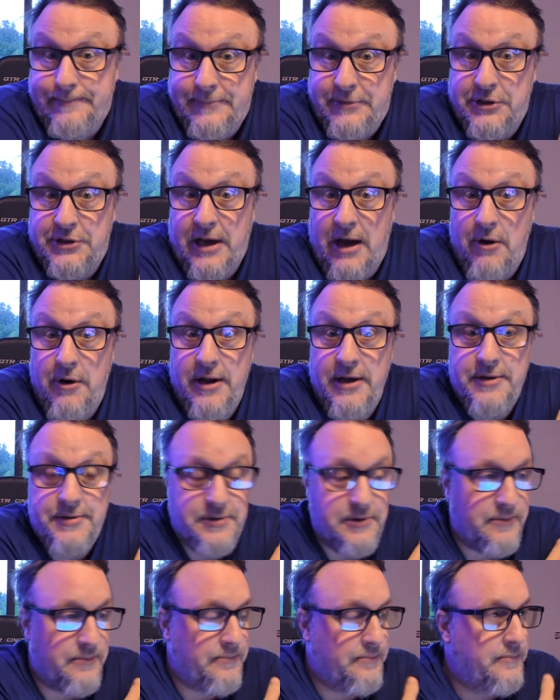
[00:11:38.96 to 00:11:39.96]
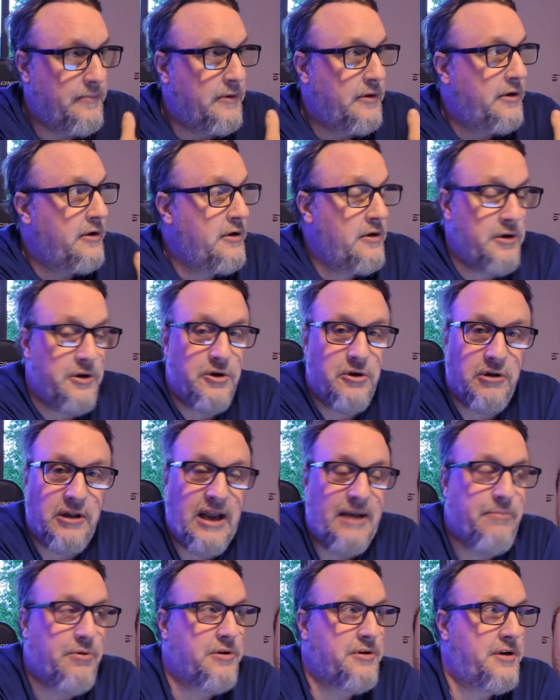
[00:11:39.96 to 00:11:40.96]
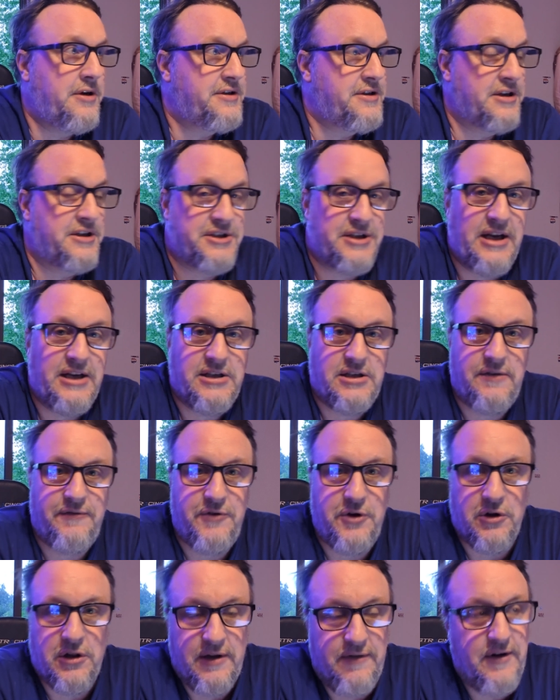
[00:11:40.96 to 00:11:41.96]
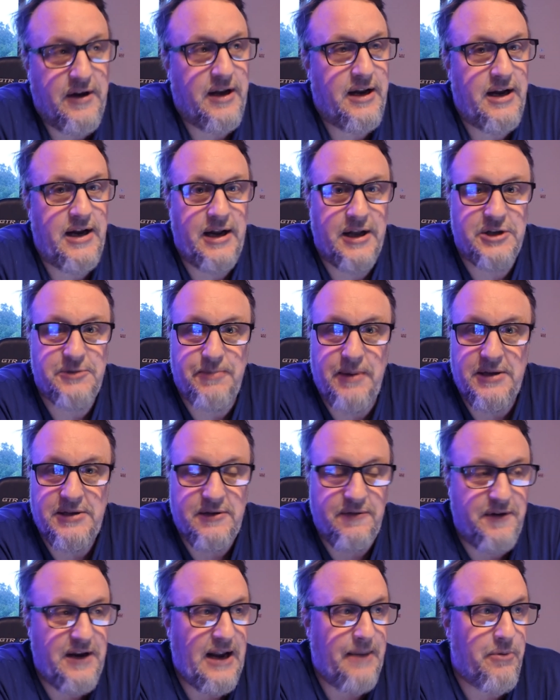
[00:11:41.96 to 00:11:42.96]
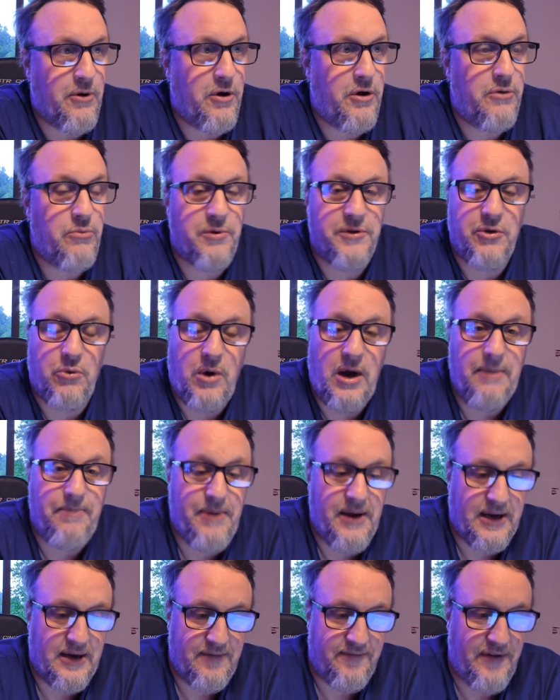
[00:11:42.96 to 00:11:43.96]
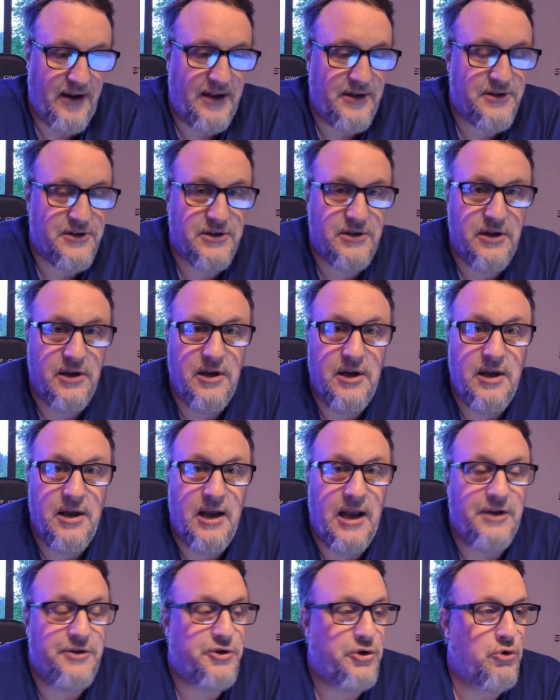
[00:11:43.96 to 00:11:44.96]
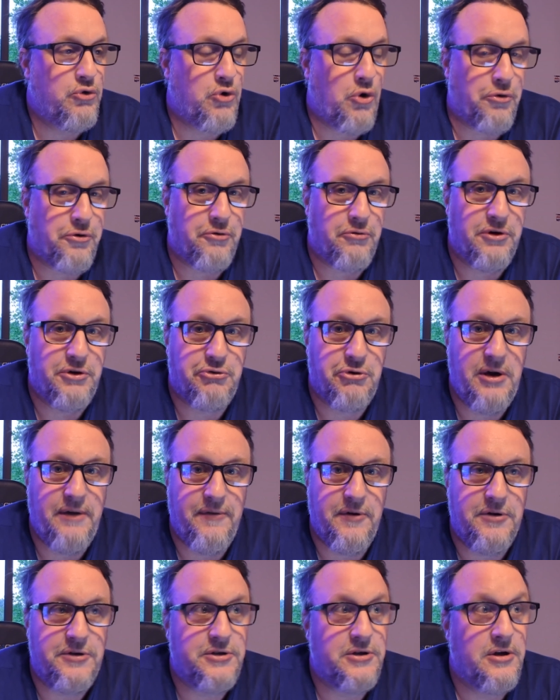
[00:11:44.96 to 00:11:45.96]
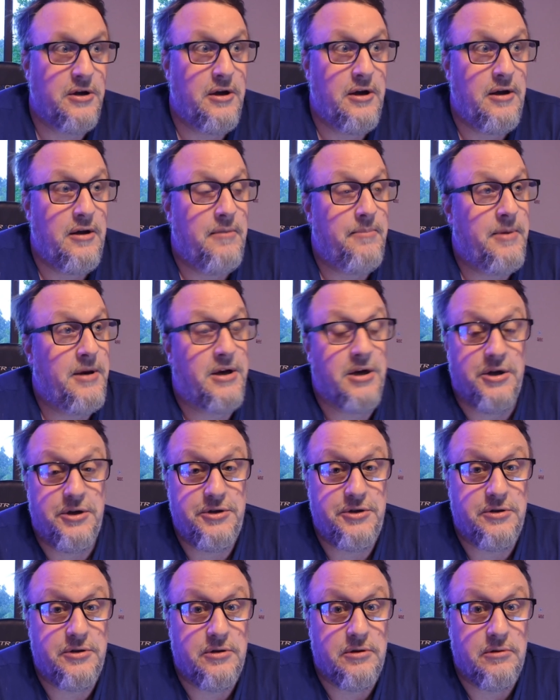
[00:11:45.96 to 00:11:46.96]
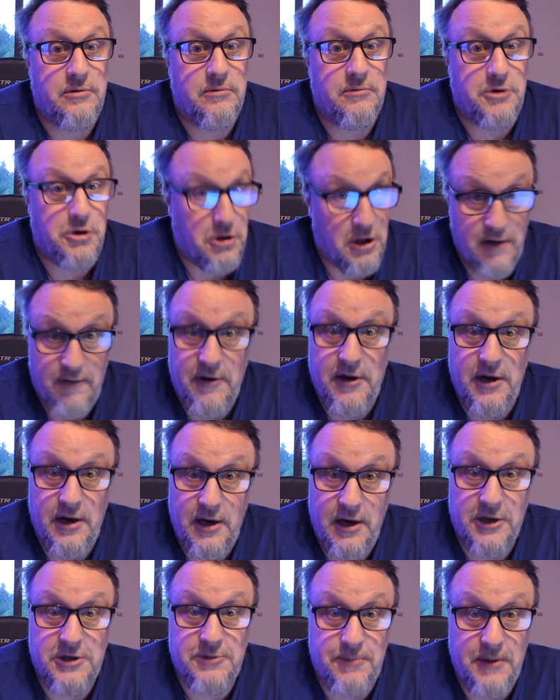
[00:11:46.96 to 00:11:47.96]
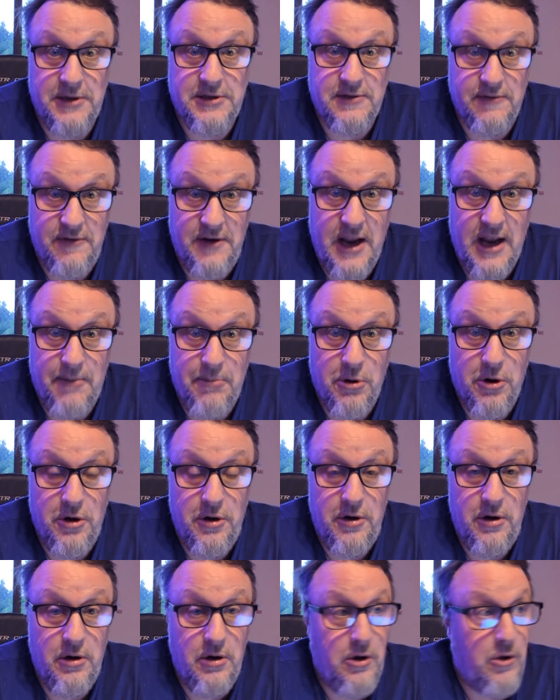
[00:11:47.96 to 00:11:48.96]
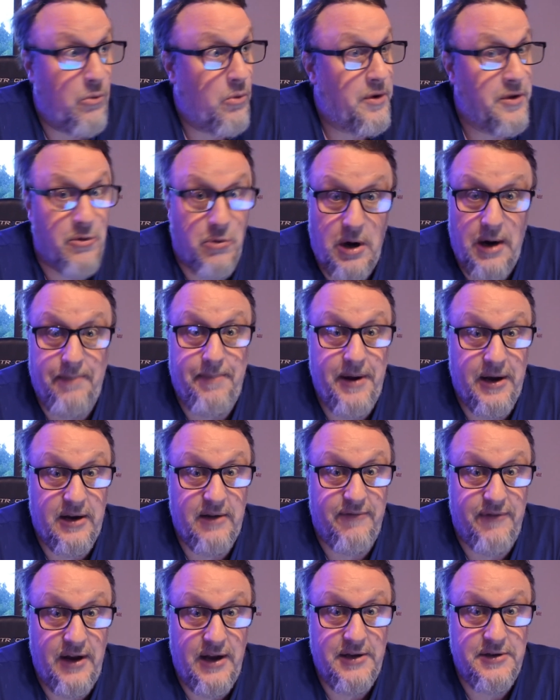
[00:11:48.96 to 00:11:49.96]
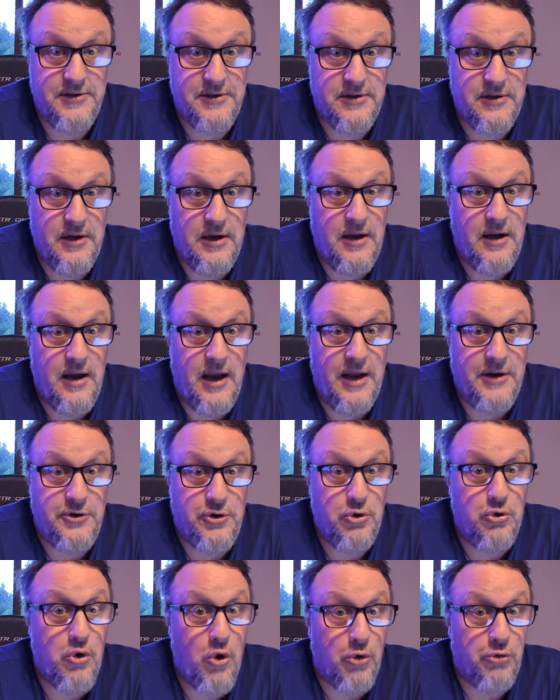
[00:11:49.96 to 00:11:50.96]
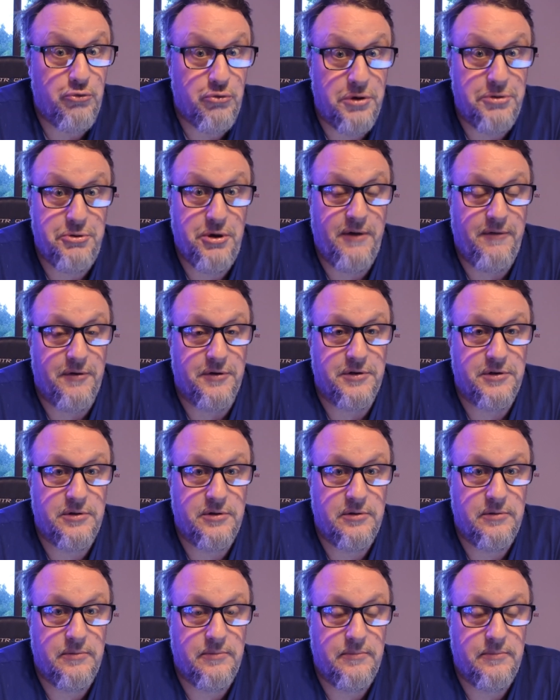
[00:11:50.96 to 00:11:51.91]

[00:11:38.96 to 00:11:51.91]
Just how it is. You're labeled a success if you're living in an expensive neighborhood with a white picket fence and 2 golden retrievers, because you're living in an expensive neighborhood with a white picket fence and 2 golden retrievers.